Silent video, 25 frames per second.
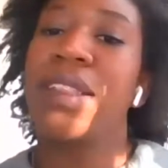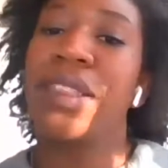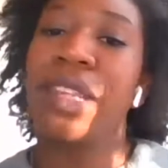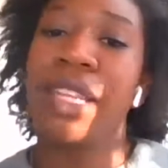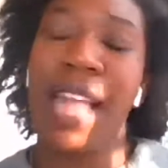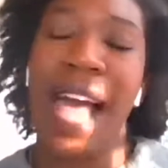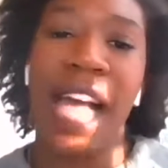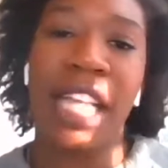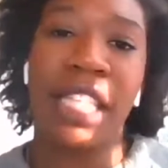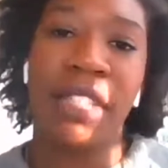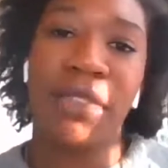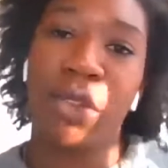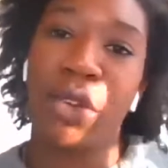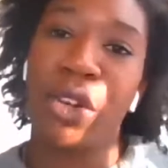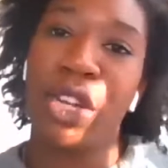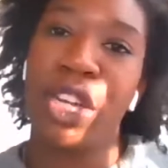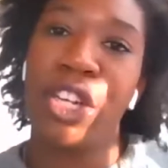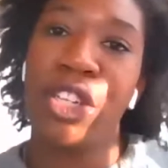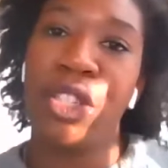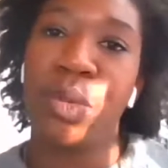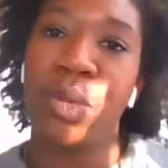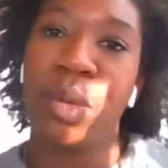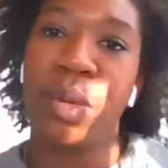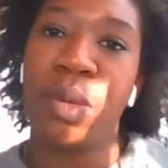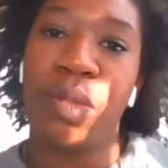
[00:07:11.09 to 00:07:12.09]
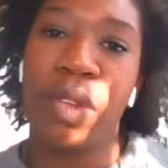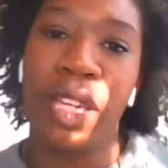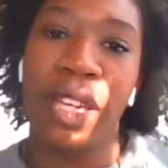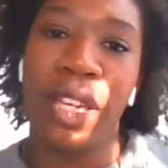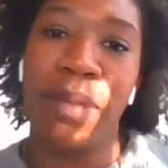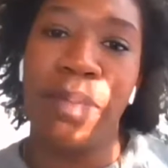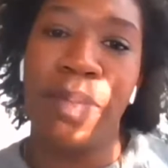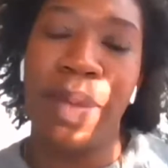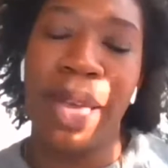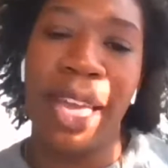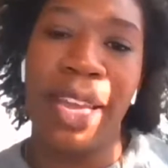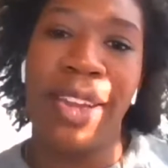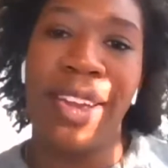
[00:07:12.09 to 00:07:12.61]
and the last four years, we've
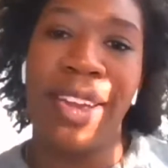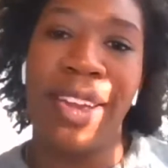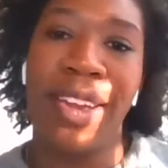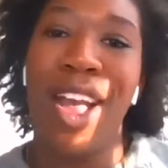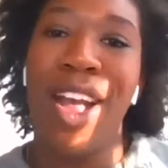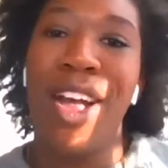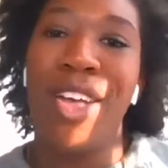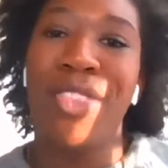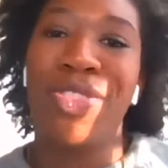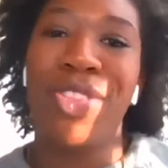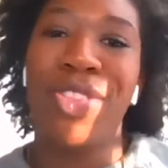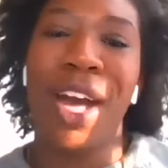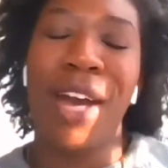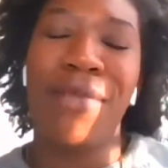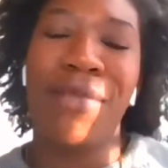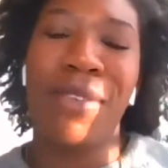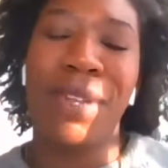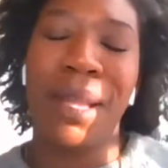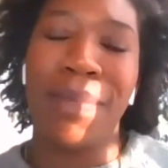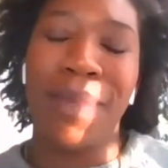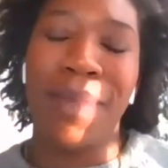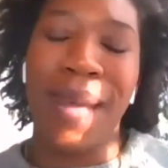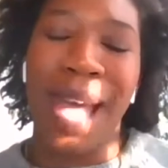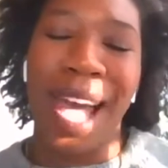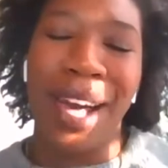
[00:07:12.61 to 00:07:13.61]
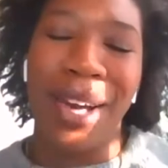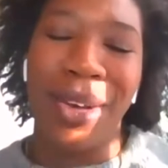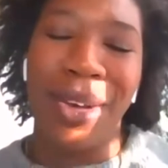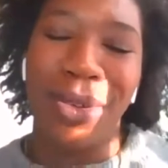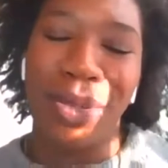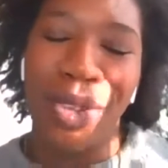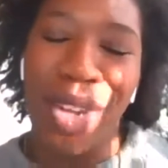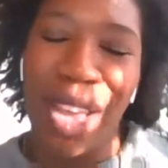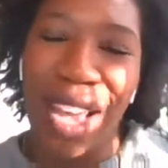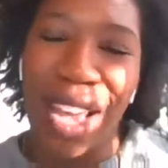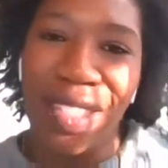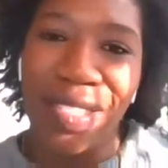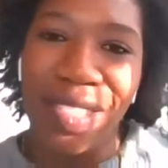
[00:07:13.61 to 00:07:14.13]
really been thoughtful
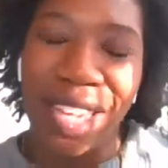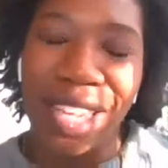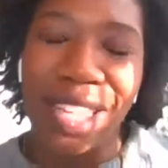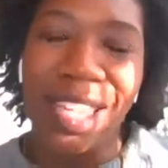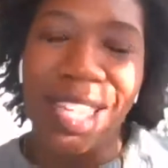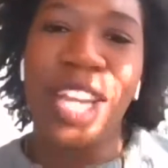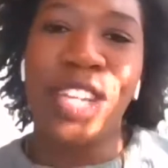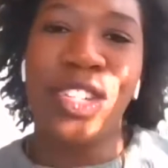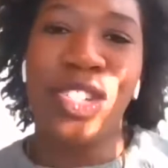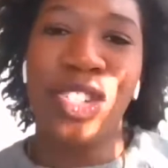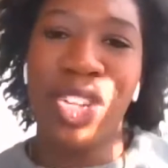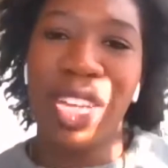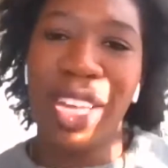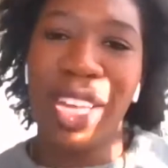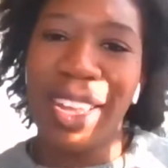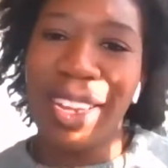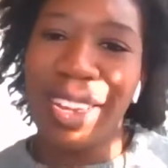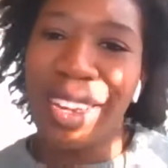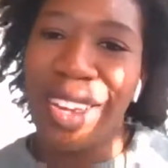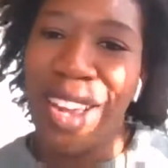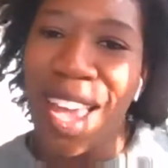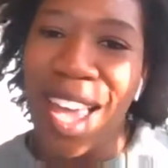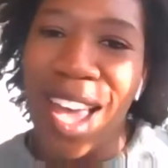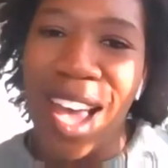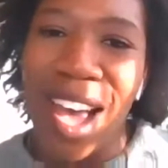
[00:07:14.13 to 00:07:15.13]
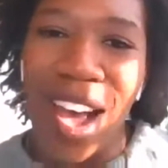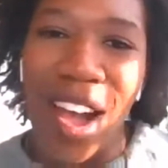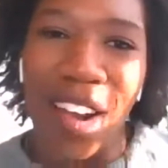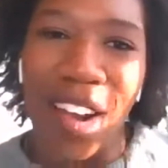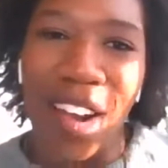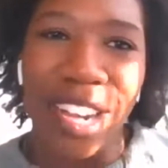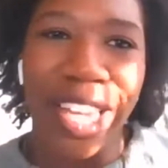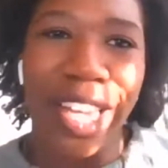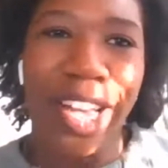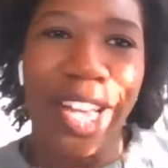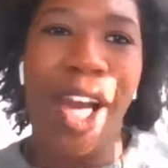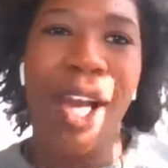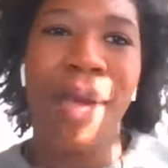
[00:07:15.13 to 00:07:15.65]
about the collection,
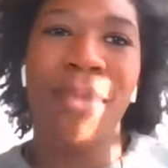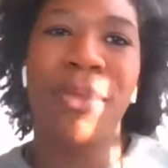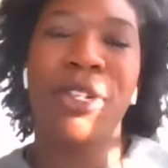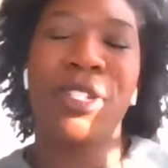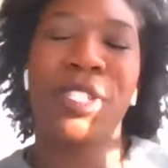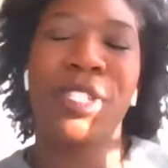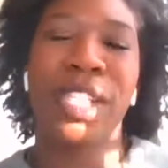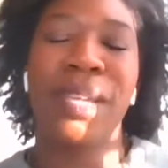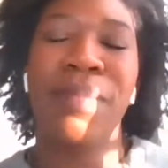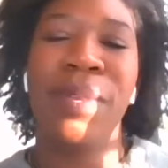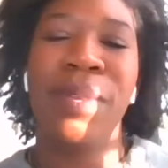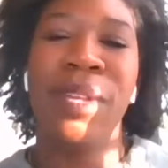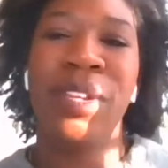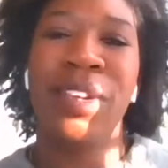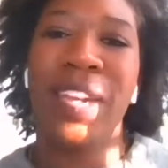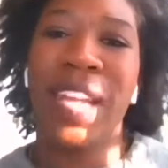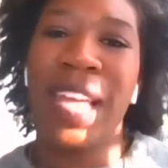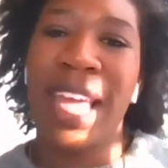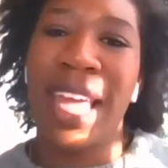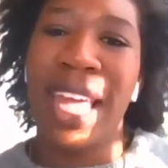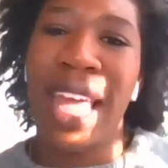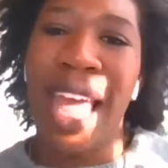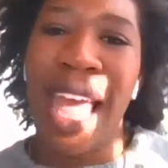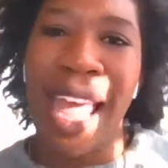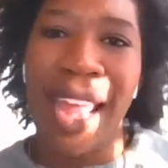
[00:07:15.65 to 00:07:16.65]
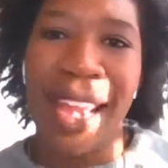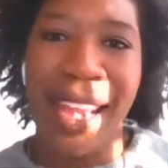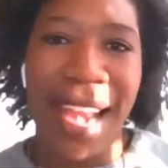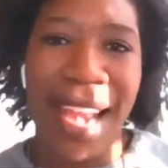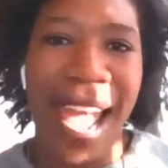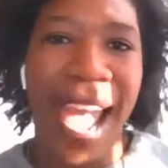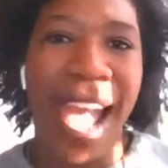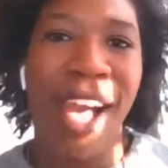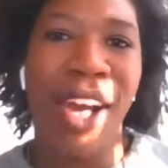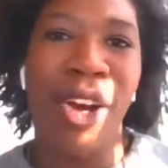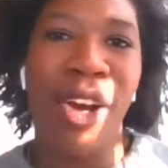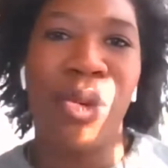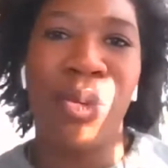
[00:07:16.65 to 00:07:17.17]
our e commerce community, and
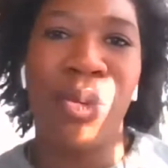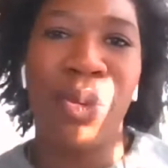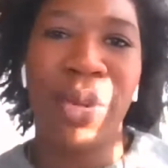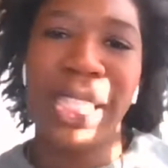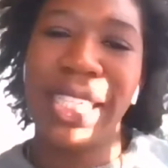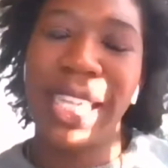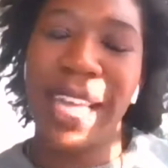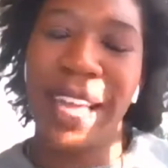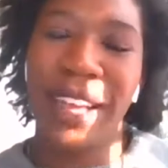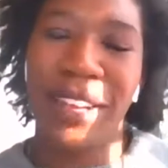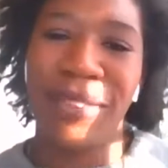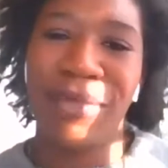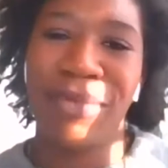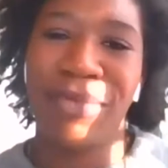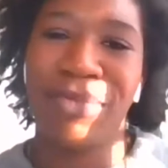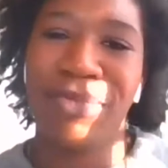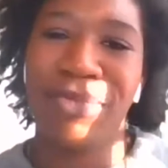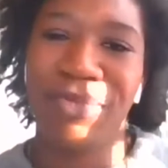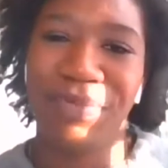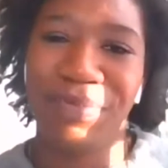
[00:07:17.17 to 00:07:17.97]
now retail.